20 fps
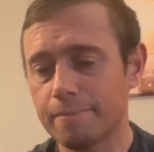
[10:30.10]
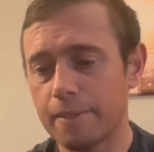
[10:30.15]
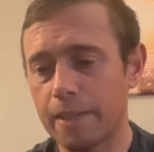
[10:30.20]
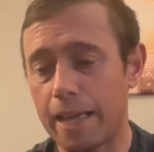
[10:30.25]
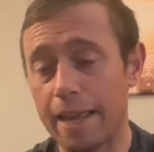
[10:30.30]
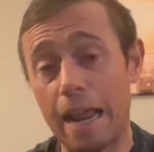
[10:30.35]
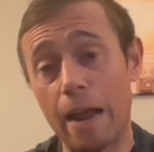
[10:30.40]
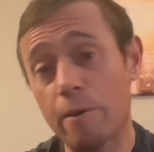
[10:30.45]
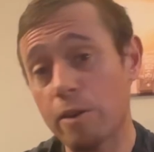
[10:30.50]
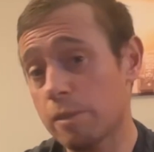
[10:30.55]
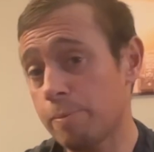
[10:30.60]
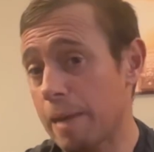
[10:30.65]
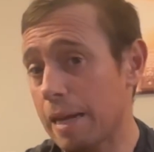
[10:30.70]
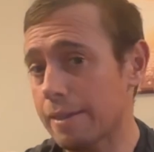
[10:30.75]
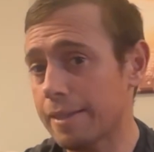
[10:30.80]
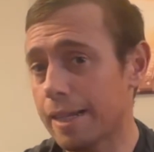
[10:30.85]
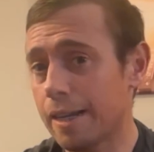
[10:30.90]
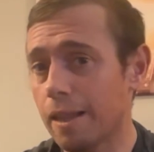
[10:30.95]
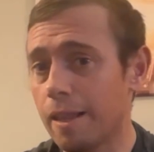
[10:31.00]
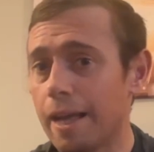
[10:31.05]
And I respect
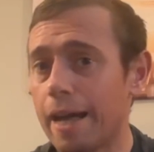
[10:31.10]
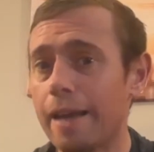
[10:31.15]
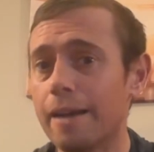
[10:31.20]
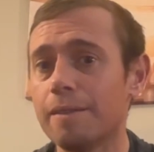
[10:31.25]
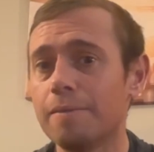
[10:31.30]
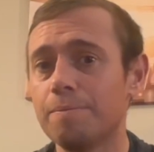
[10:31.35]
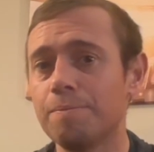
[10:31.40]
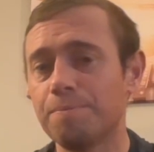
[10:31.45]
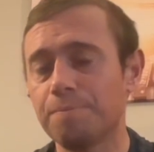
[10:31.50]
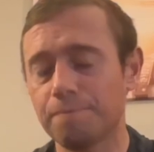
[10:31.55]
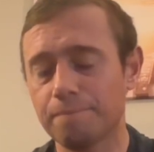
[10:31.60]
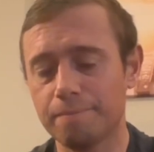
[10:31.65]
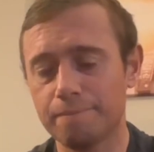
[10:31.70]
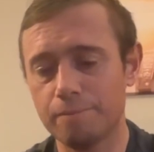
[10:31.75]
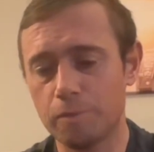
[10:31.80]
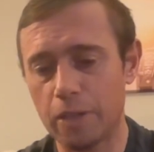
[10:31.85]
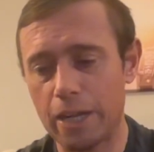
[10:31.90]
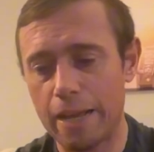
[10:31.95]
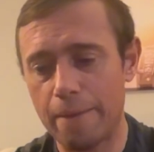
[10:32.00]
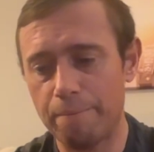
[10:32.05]
that a lot,
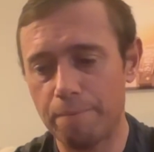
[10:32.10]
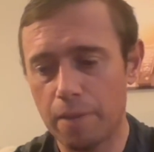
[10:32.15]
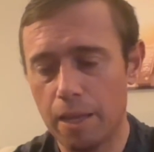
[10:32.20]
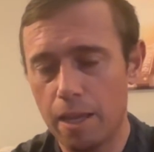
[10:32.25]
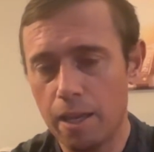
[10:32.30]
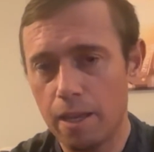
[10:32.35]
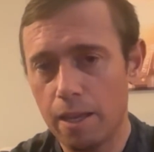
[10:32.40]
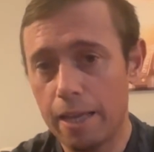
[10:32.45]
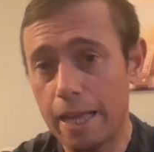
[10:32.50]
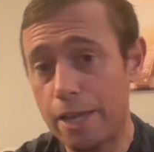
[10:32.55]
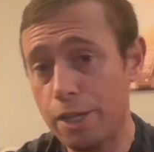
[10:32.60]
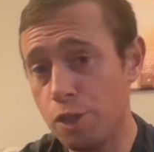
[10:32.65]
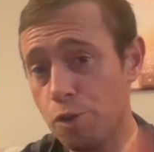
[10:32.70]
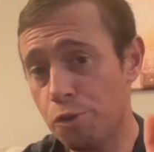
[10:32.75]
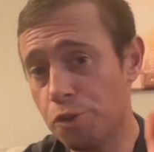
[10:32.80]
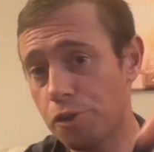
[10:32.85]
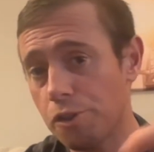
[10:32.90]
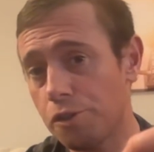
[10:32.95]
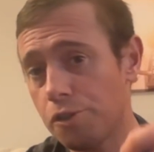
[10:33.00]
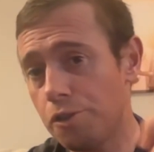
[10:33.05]
right? And you
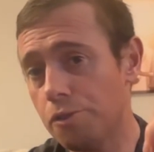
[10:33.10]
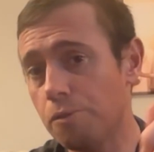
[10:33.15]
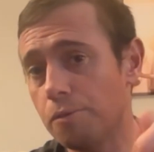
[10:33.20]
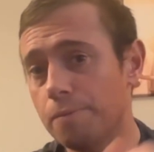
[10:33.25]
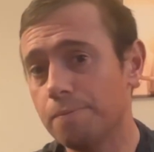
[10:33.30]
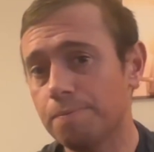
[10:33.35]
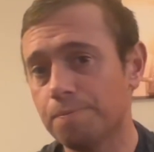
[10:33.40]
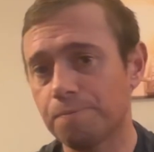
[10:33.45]
should too.